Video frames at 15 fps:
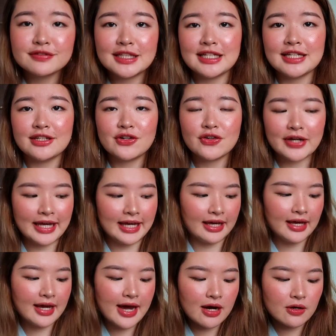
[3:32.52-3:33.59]
of the Lee
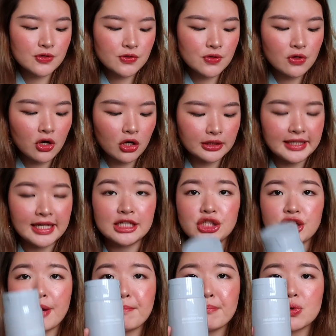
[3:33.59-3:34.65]
Yong A, I also got their
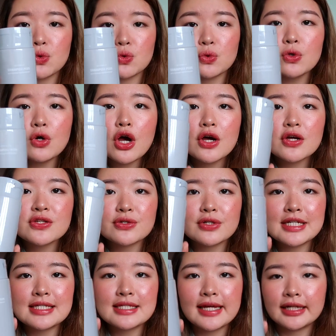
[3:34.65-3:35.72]
shampoo. So
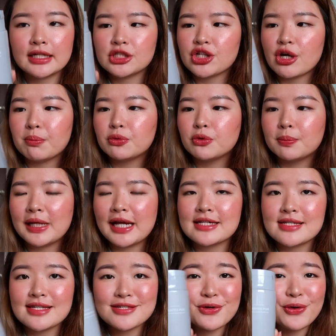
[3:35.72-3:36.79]
this is like the shampoo
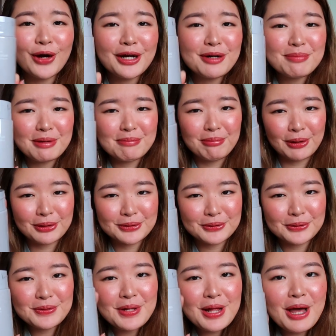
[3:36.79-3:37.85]
plus. It's quite a big
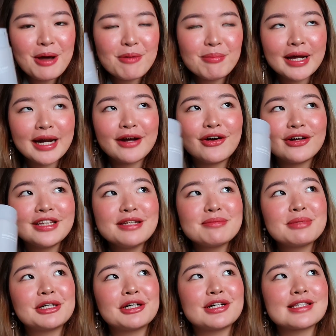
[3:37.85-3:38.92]
bottle, but I got
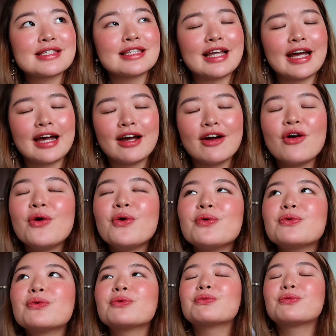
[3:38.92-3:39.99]
it because like,
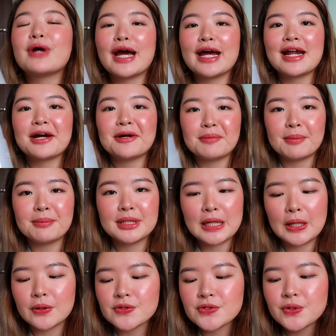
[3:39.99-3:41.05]
oh right, I remember
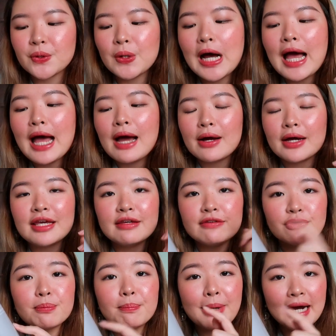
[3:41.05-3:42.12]
now. So
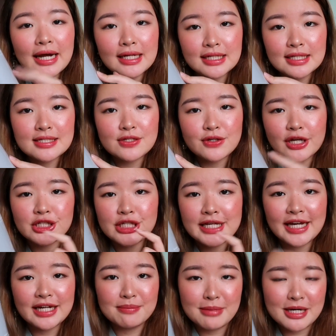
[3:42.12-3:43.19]
if you buy this, you
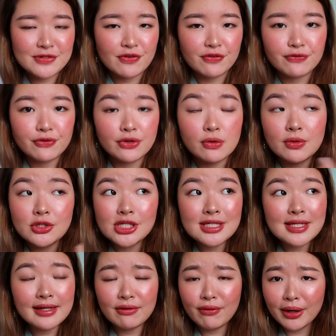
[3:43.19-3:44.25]
actually get a mask for free, which
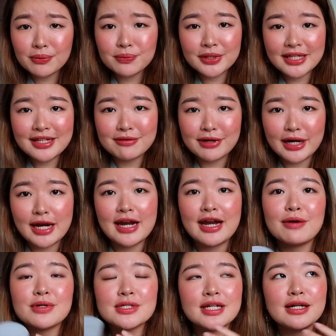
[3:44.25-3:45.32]
is like quite worth it, right?
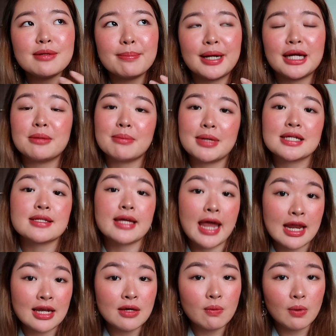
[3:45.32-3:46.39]
And I was gonna buy the mask
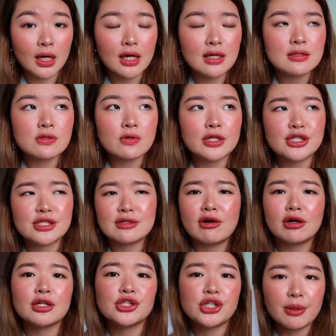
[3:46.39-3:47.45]
anyway, so I just
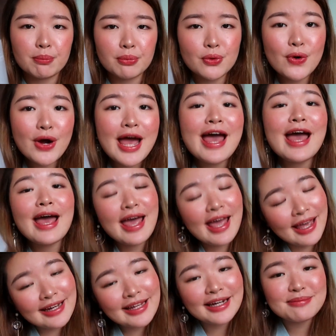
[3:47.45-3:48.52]
got the shampoo
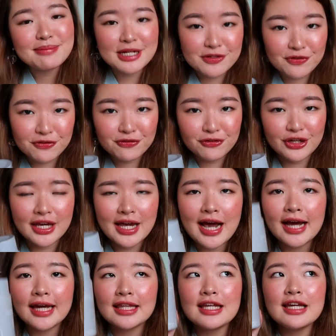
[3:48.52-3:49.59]
and get a mask for free.
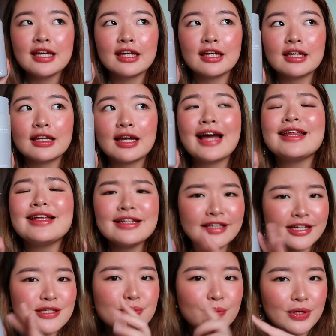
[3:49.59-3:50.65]
I think
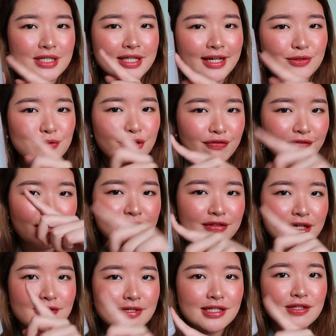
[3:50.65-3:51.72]
this was like
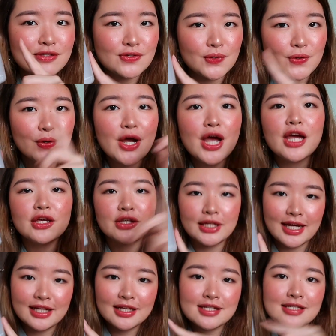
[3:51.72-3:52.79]
25,000, so you
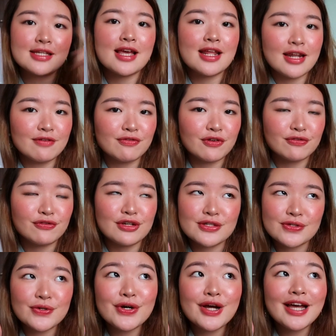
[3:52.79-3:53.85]
get this and that for free.
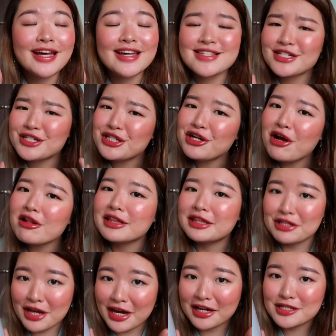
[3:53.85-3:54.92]
So it's actually
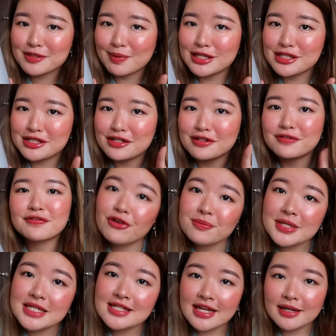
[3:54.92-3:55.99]
not that expensive.
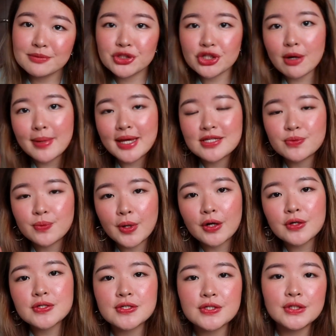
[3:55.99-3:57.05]
From the same shop as
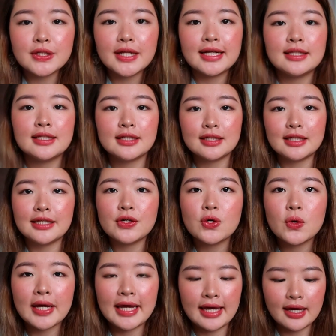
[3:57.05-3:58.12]
well, still at the Lee
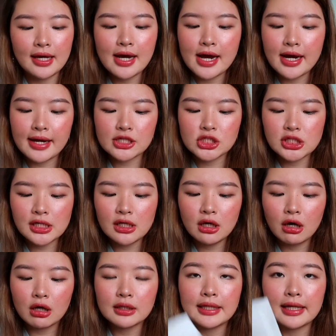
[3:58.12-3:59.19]
Yong A, I actually
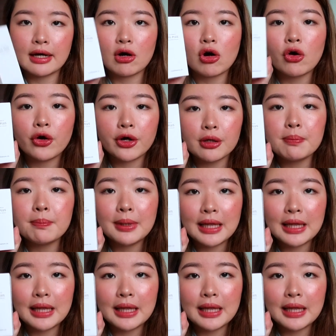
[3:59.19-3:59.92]
got their oil